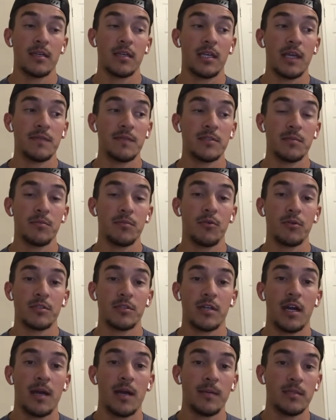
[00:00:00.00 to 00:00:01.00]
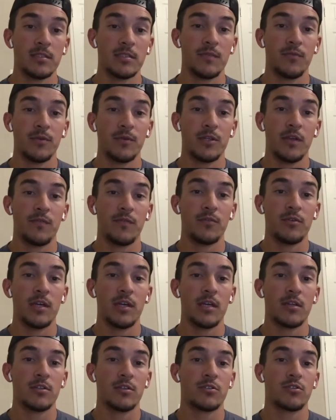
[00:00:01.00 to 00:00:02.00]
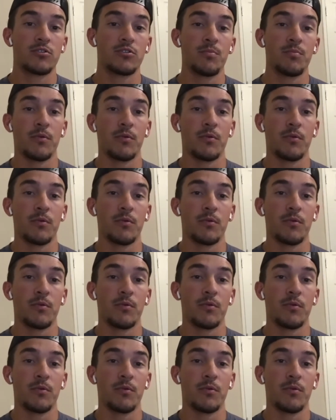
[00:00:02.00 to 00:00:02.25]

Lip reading: gives him more time. Because if you get super